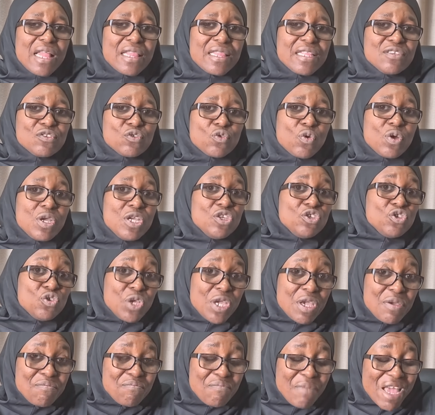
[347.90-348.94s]
this whole issue.
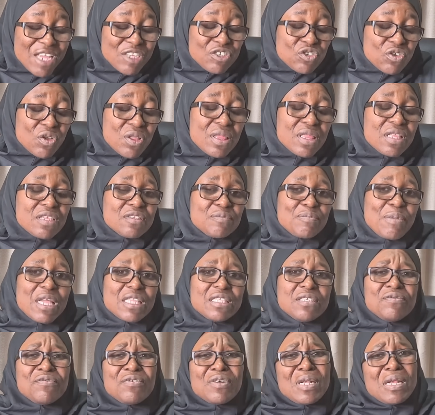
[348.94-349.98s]
He mentioned this
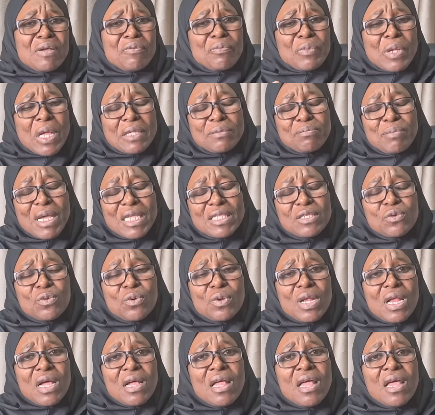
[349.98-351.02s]
particular
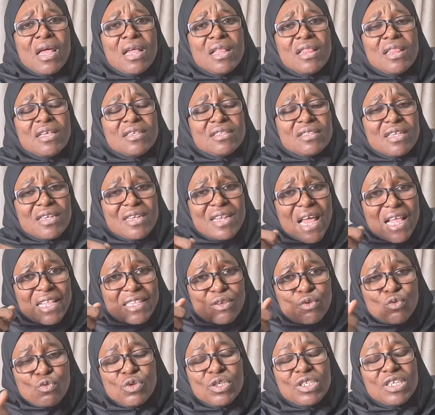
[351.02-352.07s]
that
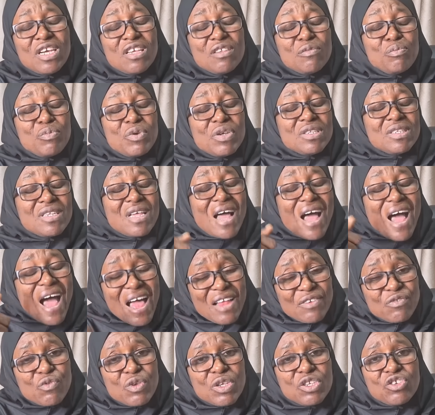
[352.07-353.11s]
the Kujen's prison
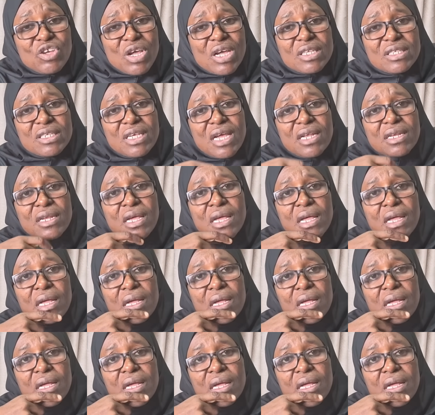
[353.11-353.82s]
had rejected